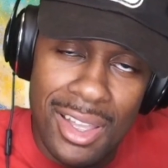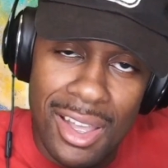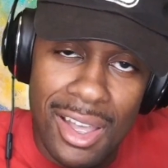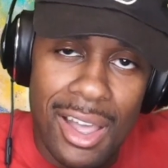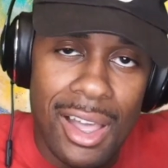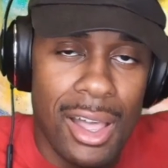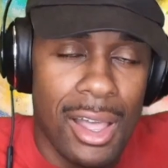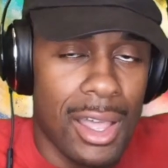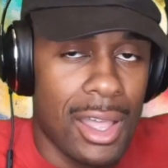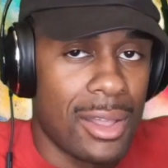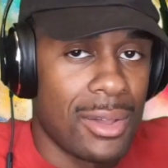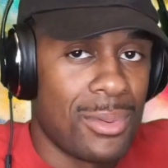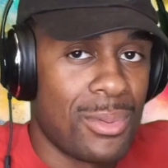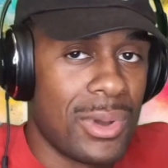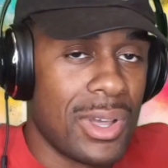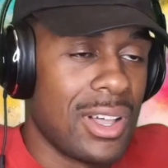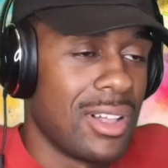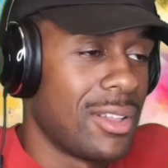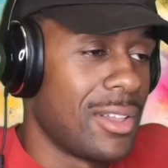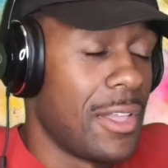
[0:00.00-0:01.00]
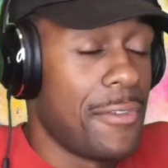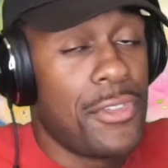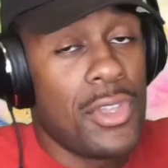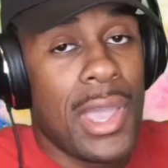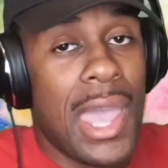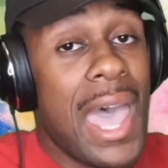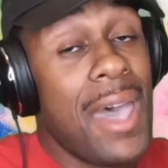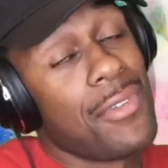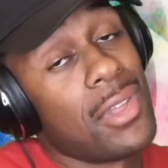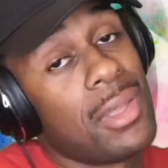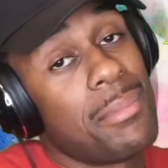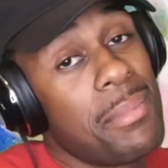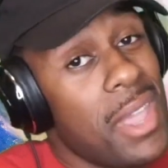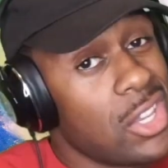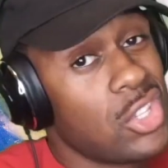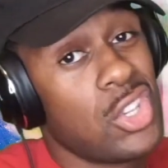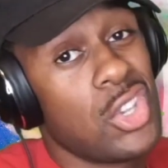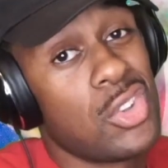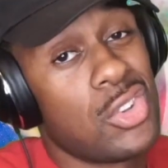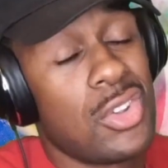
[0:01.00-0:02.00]
Ah, well, if you haven't, make
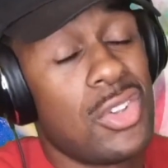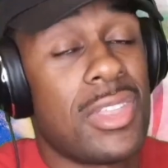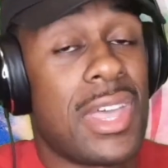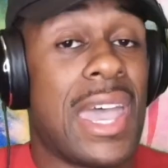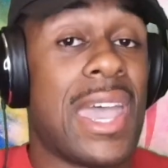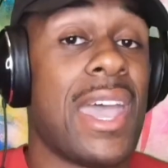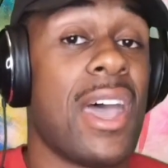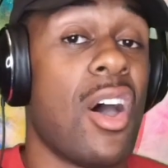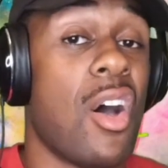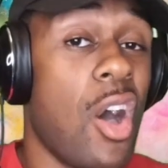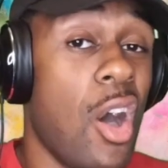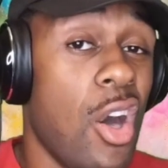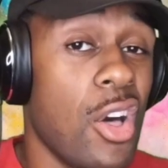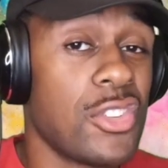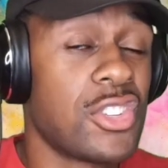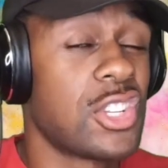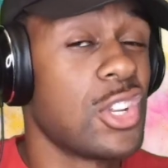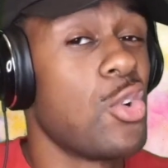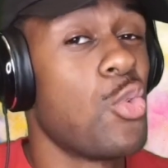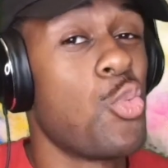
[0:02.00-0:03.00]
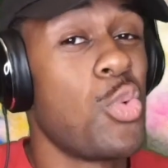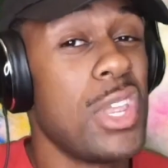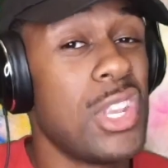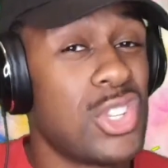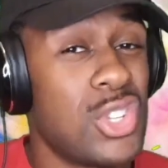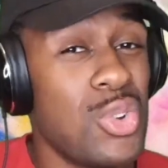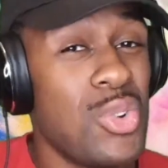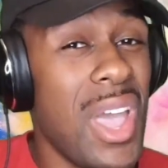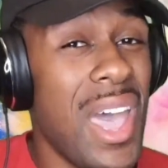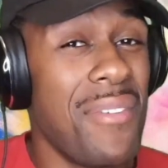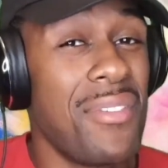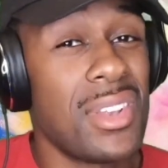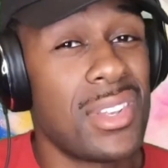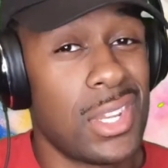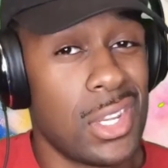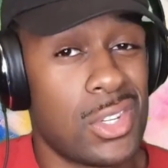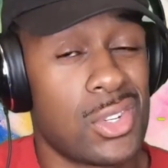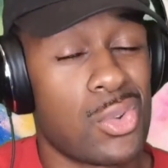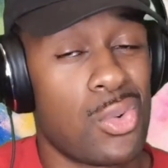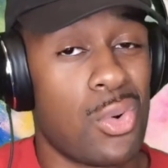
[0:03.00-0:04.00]
sure you do that. Also, we do have a
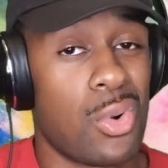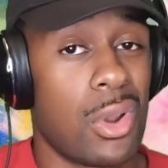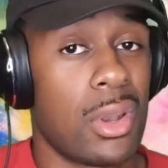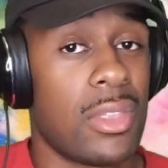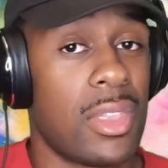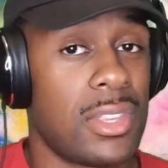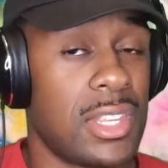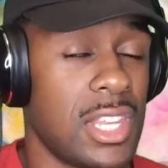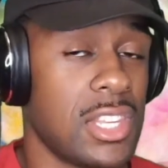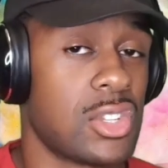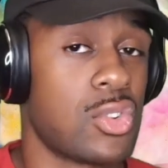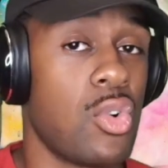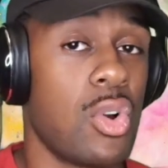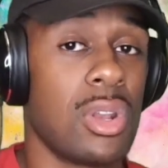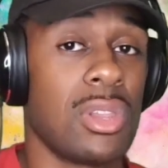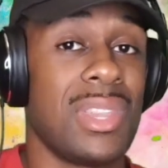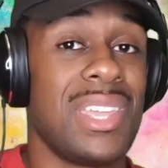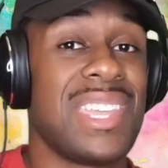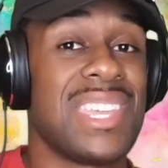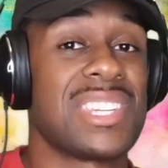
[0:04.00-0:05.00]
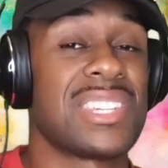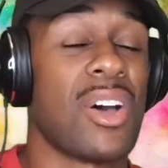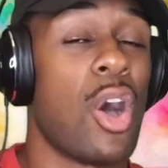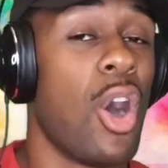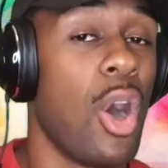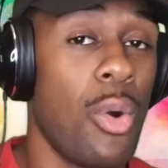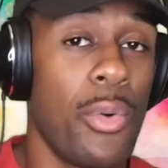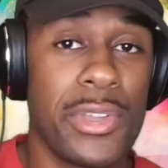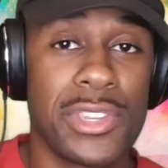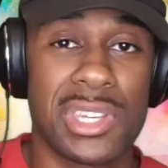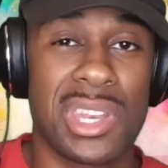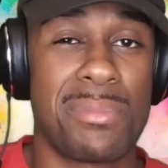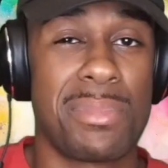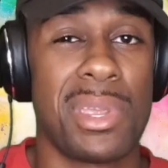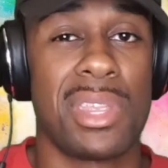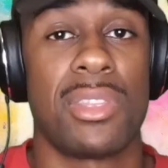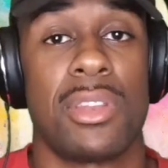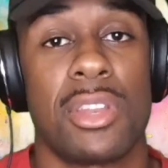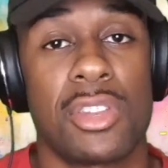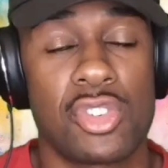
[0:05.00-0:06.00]
Discord. The Discord link is always going to be
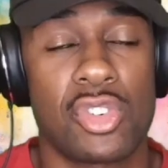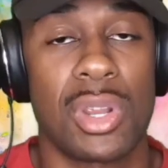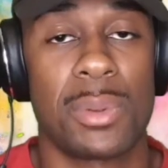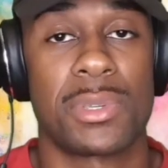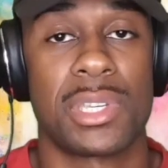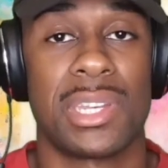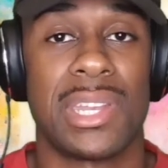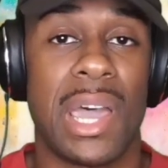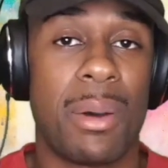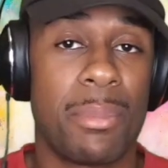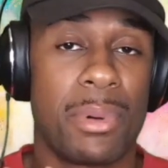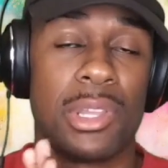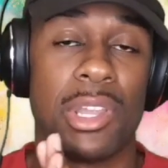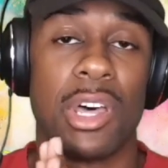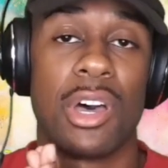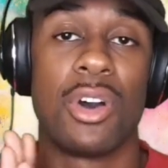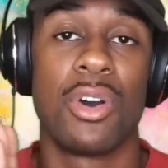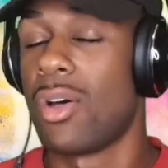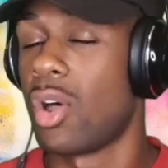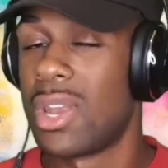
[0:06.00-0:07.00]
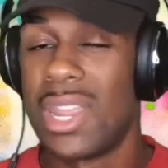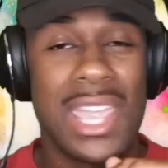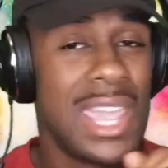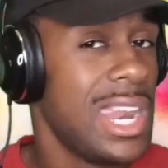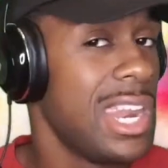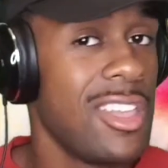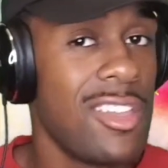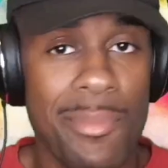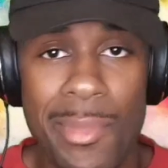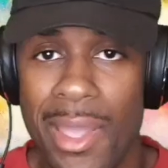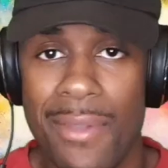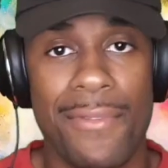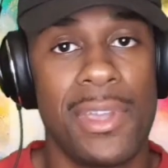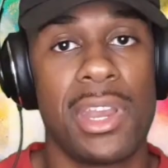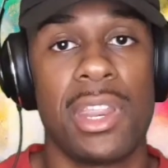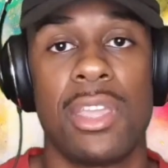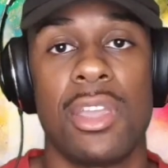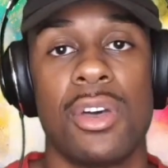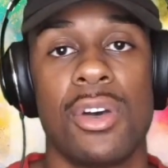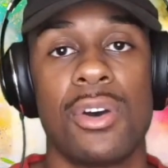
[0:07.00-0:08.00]
in the description down below on any of my
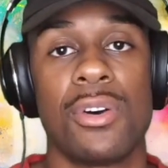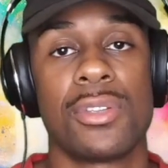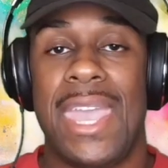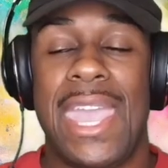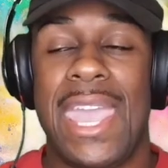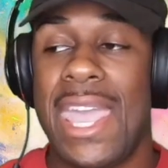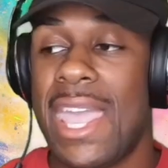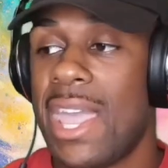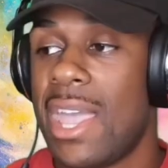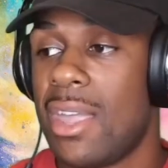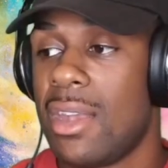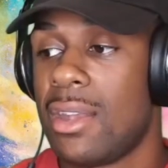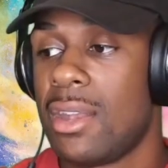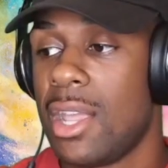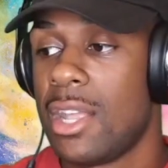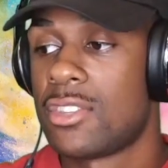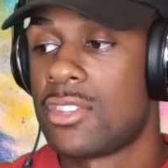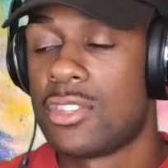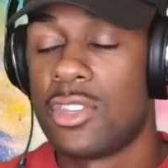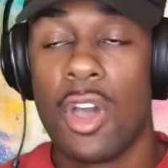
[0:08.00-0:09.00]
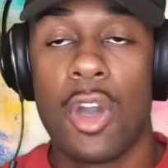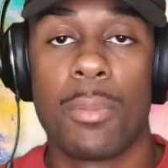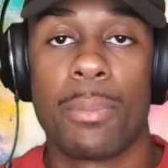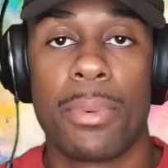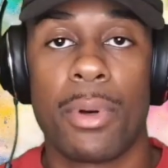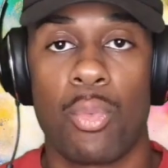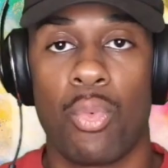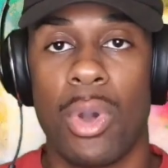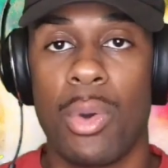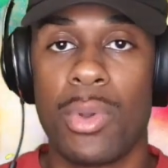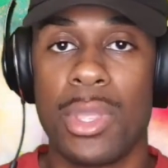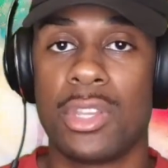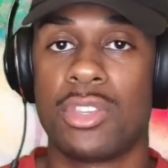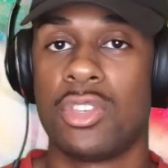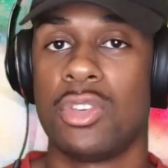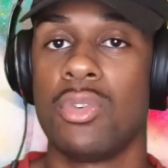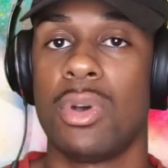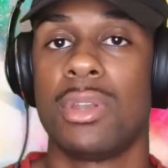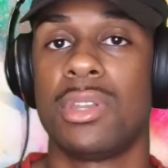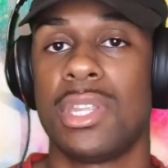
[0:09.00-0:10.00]
videos, and it's dope. What we
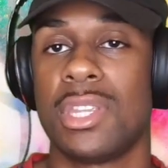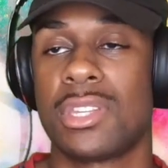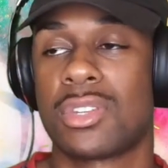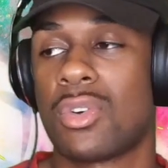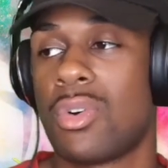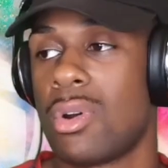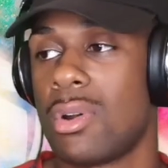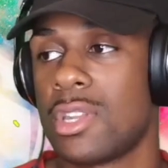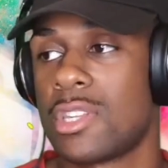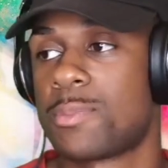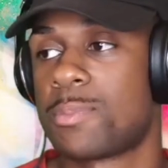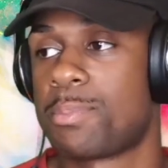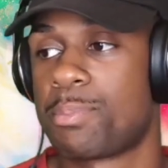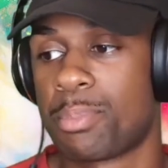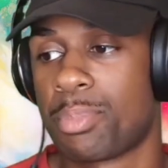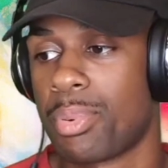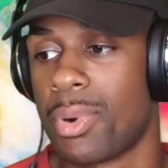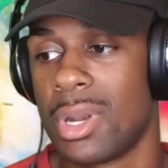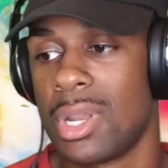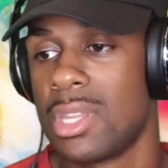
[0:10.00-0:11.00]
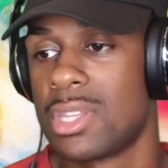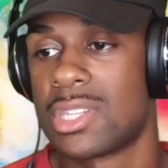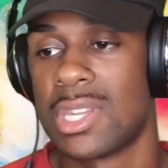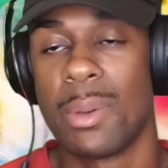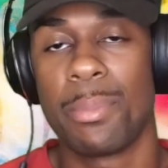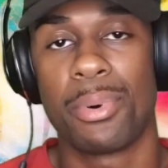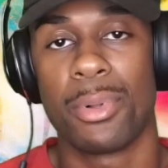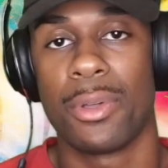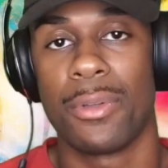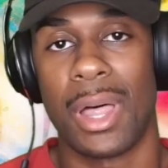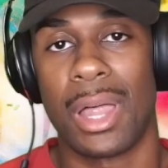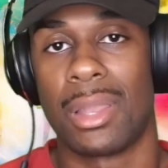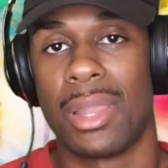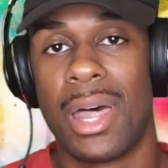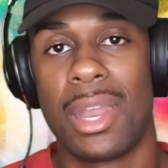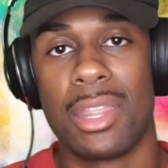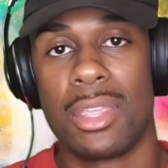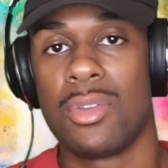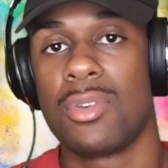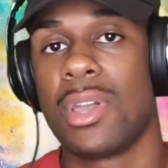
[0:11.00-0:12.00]
do on Discord is pretty simple. A
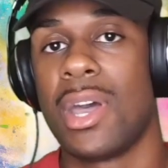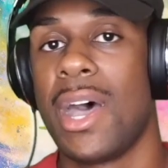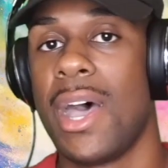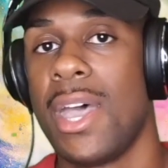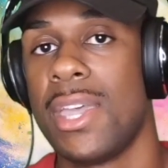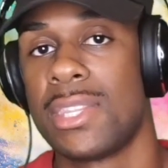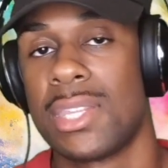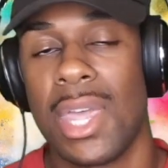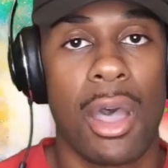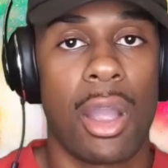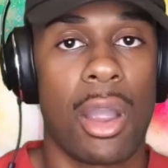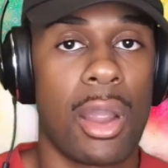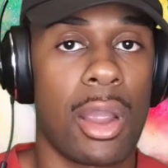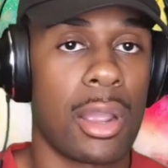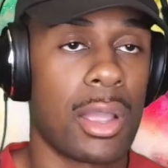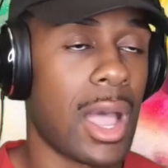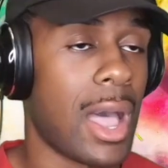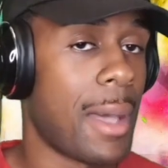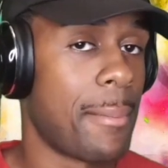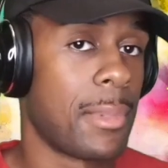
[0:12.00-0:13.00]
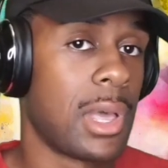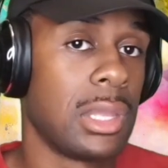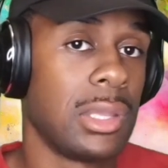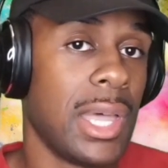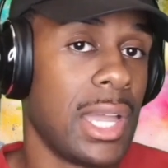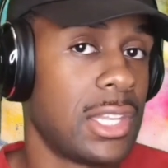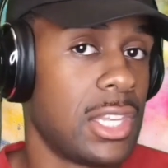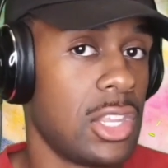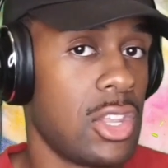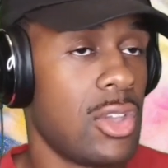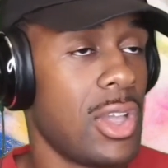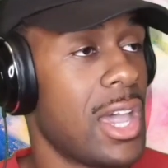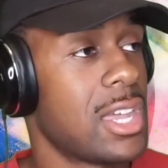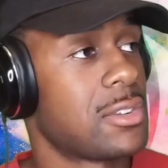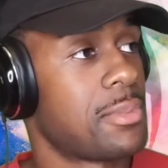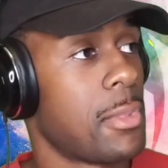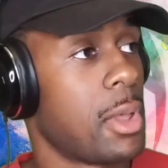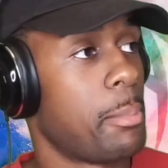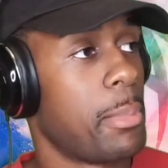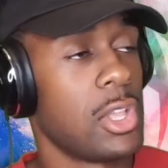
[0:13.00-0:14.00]
lot of you guys are, I'm collecting you guys
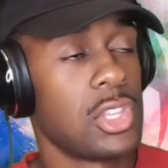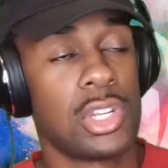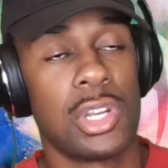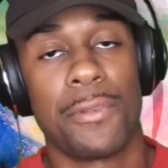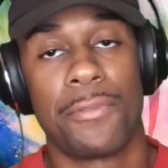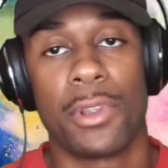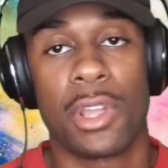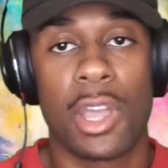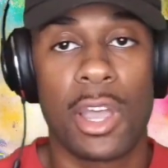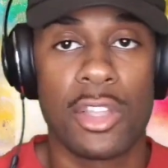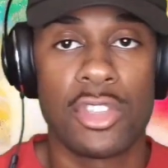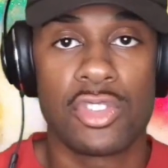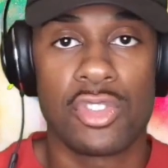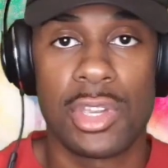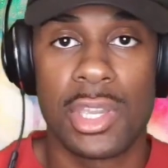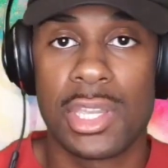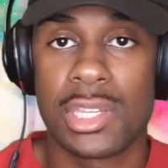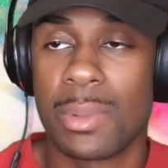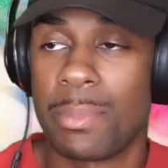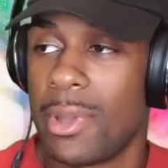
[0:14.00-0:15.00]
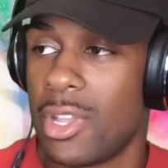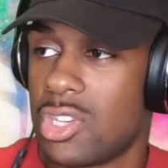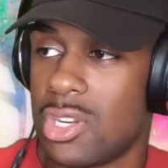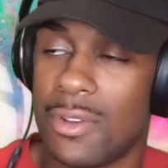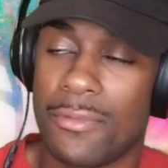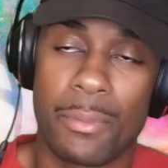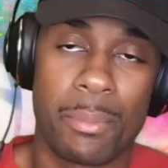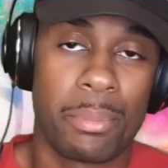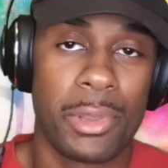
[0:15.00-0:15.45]
from a bunch of different countries, a bunch of different